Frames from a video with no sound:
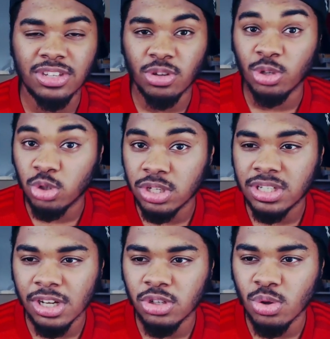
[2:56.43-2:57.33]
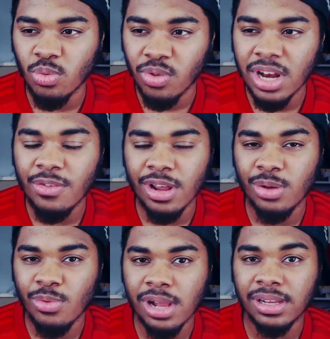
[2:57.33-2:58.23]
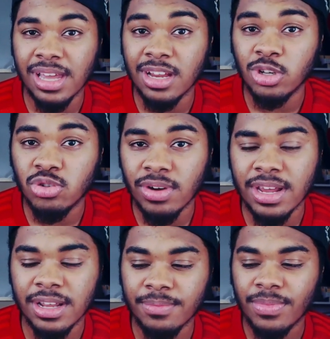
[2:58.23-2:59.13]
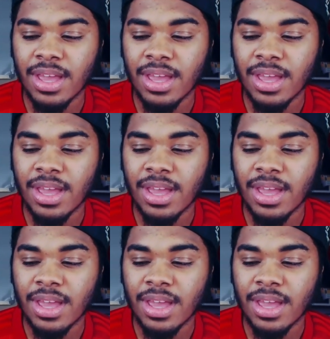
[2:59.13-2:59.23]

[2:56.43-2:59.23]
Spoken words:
so he's still doing really, really well in training.